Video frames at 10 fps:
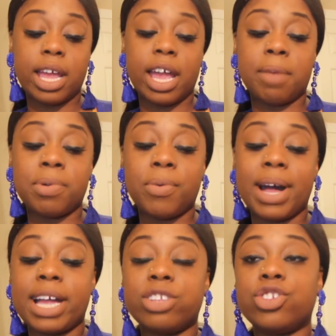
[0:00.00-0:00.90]
Apple
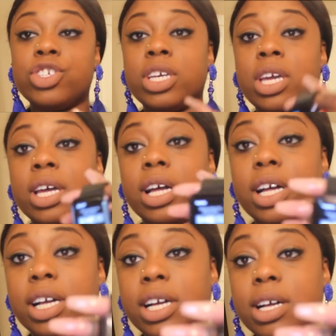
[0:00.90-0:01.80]
Watch
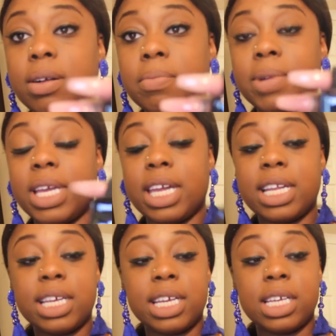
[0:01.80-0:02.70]
um
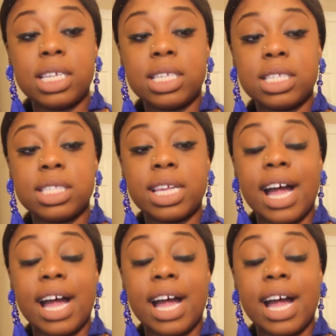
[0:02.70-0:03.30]
it is